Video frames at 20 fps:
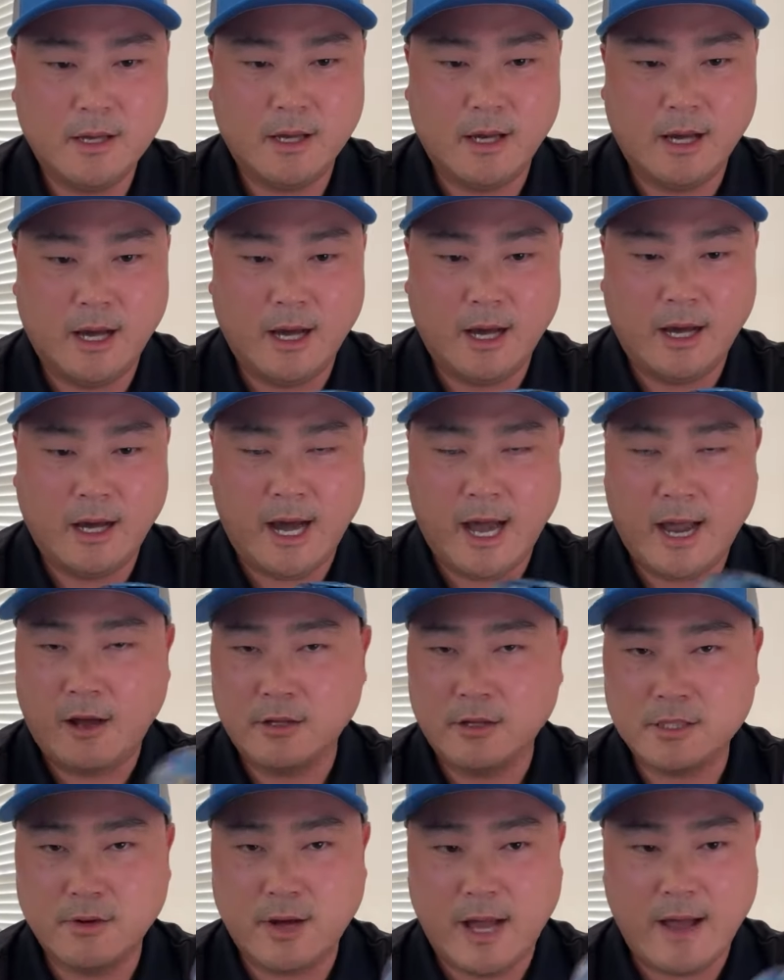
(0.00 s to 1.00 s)
I
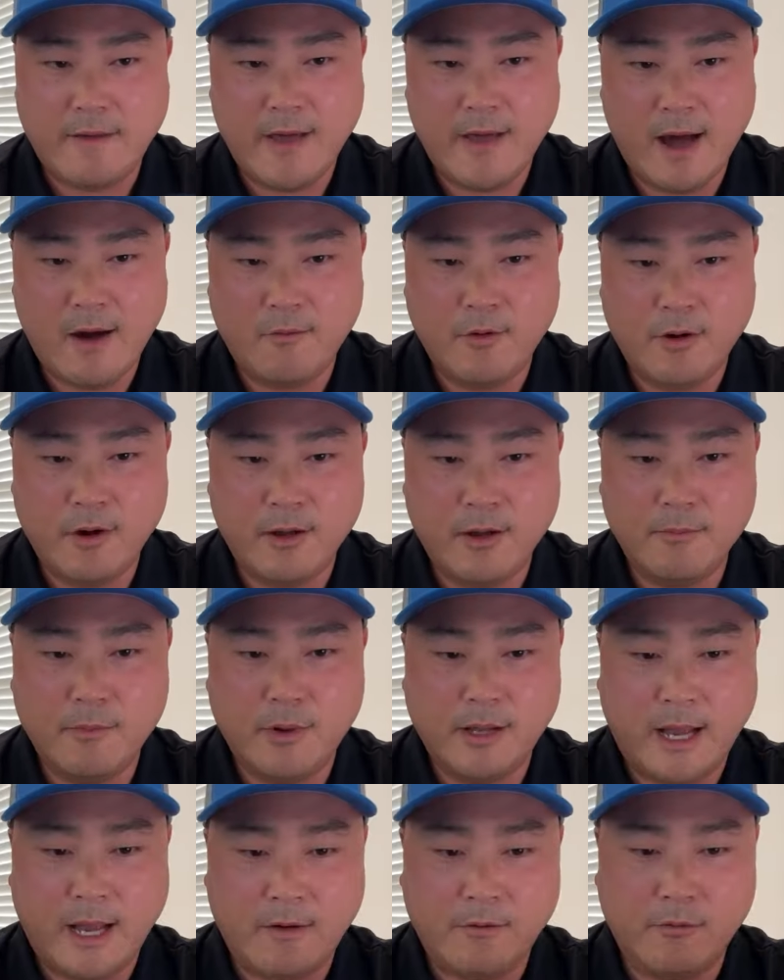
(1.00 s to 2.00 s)
also have that one,
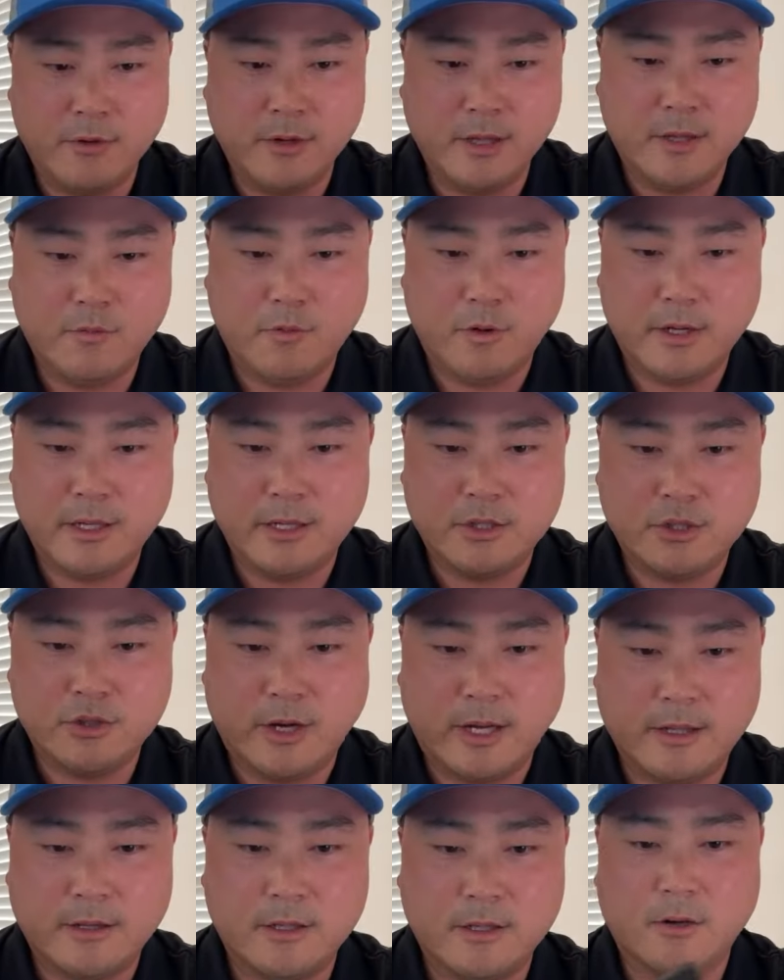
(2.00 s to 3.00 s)
but I really wanted to
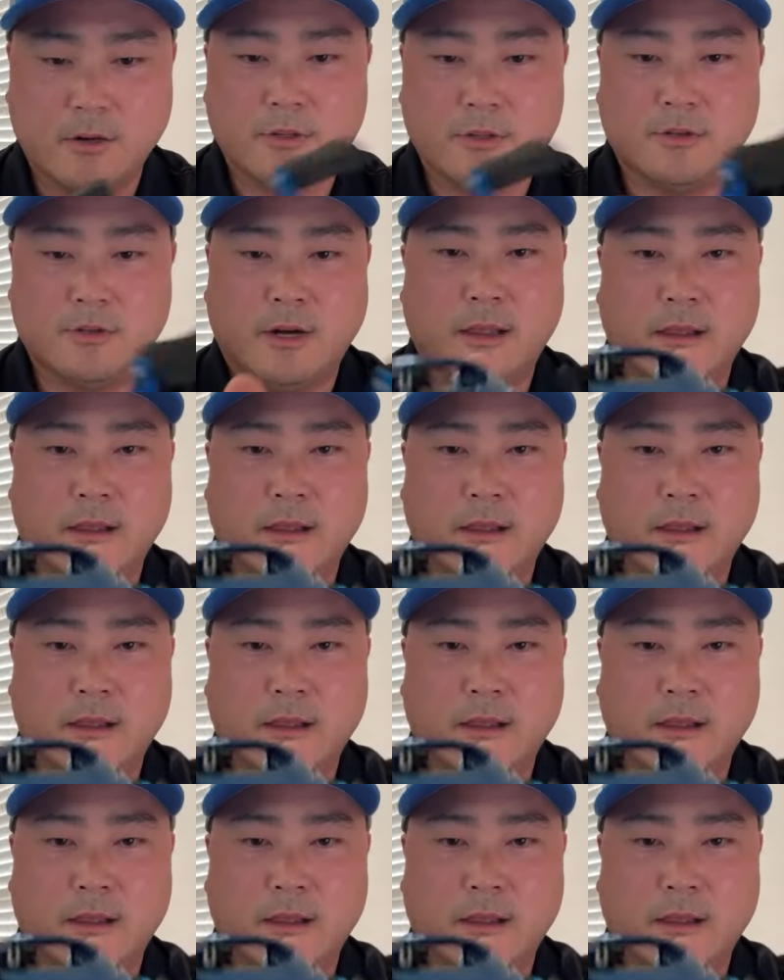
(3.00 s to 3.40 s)
try the Coastal.